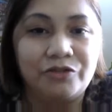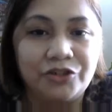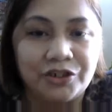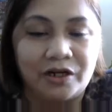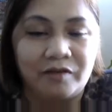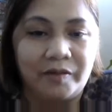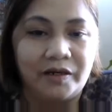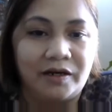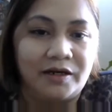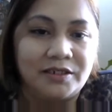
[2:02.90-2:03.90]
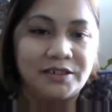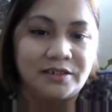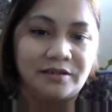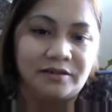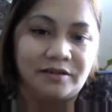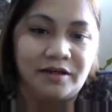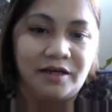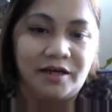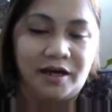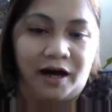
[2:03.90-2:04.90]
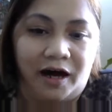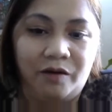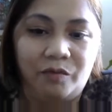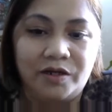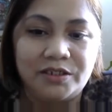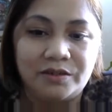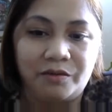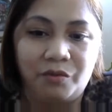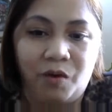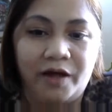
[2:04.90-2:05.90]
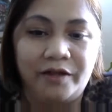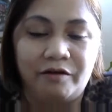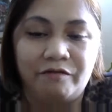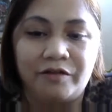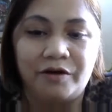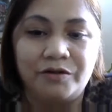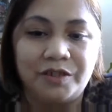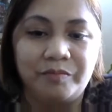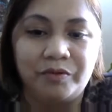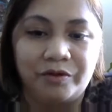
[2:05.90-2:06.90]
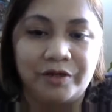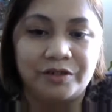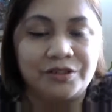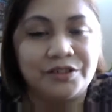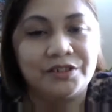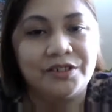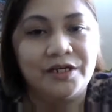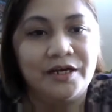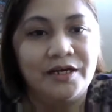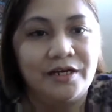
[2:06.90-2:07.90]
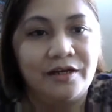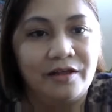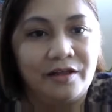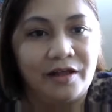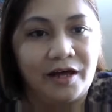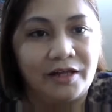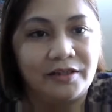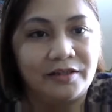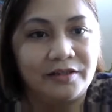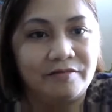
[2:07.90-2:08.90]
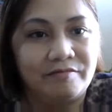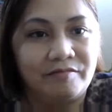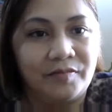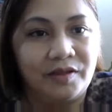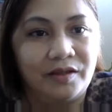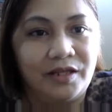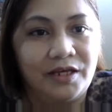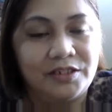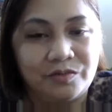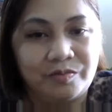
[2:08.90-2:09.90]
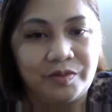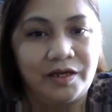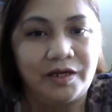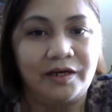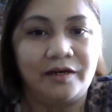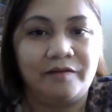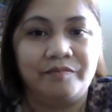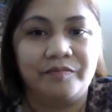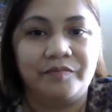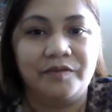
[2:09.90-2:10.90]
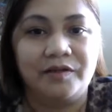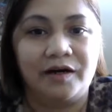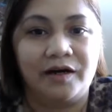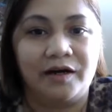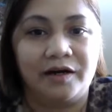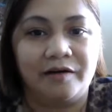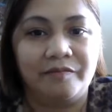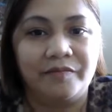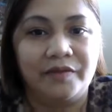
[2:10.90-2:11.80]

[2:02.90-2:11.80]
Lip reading: crucial, because I was one of those employers that need to be uh,